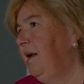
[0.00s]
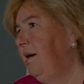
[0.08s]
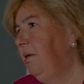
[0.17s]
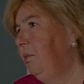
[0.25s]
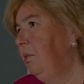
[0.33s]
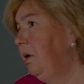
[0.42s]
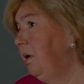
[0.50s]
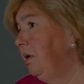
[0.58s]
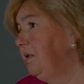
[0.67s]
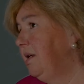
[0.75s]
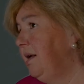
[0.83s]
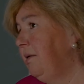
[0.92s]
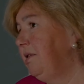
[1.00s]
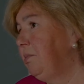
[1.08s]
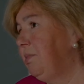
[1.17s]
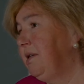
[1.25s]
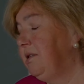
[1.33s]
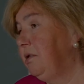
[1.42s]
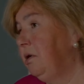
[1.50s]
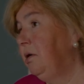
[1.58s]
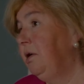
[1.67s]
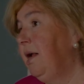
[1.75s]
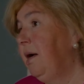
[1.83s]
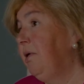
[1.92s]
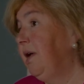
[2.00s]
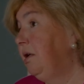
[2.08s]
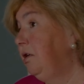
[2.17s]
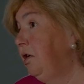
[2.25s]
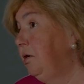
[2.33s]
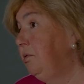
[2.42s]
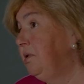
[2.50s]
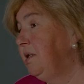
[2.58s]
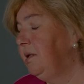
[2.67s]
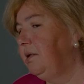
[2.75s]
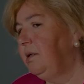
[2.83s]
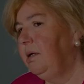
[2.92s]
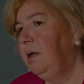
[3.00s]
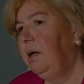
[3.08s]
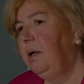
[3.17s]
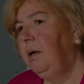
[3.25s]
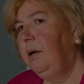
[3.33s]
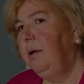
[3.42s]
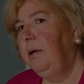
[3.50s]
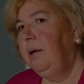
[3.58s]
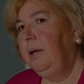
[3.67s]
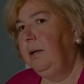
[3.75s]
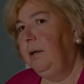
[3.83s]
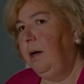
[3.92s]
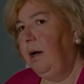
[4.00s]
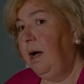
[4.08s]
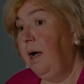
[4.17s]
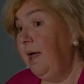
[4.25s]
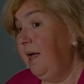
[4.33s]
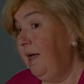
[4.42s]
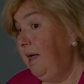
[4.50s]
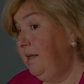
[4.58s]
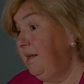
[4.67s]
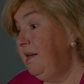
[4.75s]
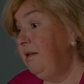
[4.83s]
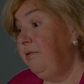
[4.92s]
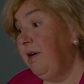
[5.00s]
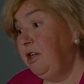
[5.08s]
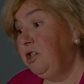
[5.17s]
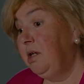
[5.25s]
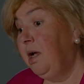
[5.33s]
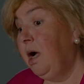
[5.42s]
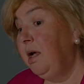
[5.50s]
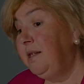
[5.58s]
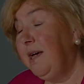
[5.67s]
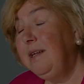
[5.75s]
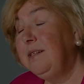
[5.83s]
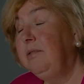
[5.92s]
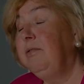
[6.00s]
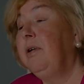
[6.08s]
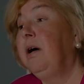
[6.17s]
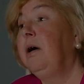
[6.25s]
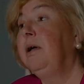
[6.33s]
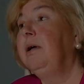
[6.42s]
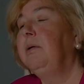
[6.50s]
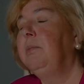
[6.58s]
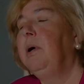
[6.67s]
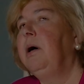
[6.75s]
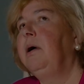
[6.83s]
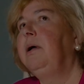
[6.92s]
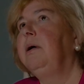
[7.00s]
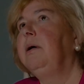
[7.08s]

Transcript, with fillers: how it works and how it's passed on and how we can use it. I did eventually identify my